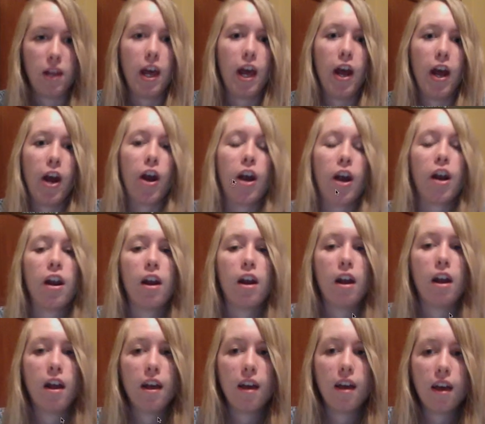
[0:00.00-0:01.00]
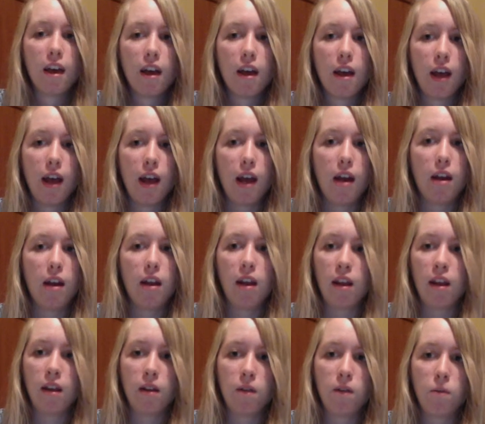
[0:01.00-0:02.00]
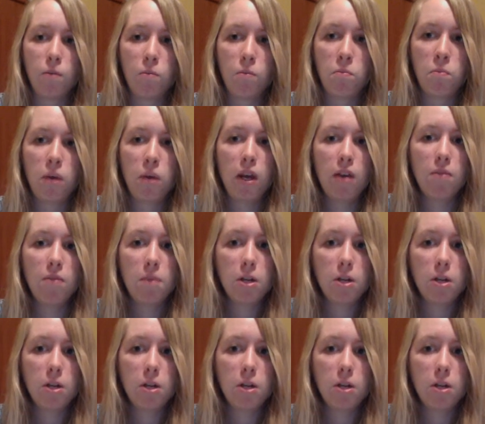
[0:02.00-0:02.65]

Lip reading: hair. And we've been